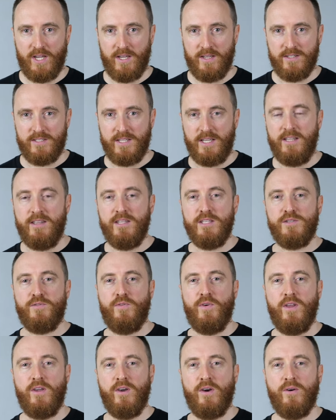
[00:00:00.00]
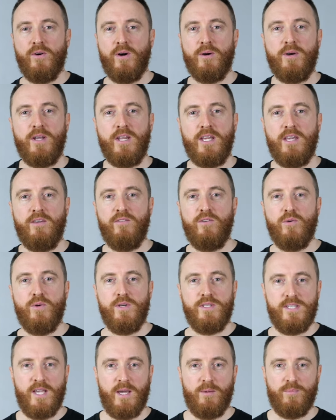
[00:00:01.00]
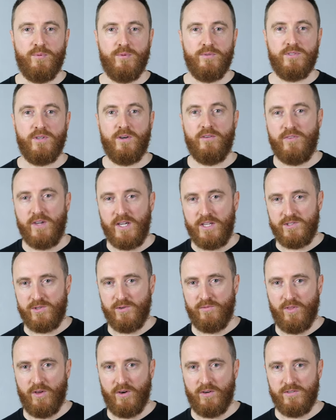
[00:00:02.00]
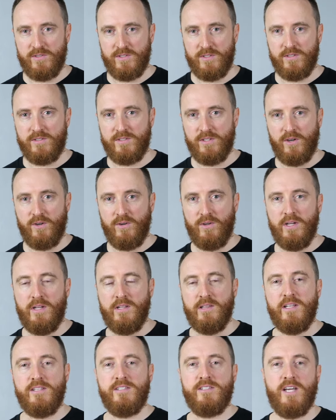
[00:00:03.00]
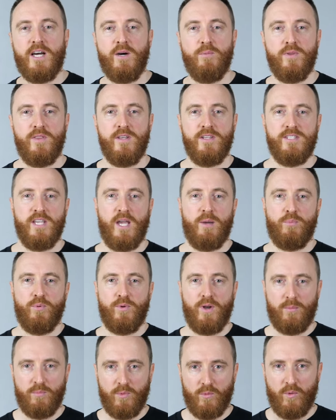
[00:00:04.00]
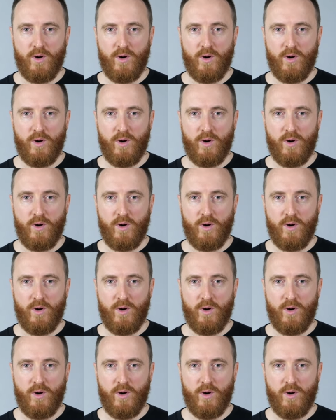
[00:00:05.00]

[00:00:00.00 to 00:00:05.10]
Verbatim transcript: And in this video, I'm going to give you examples of each of those. So let's start with example number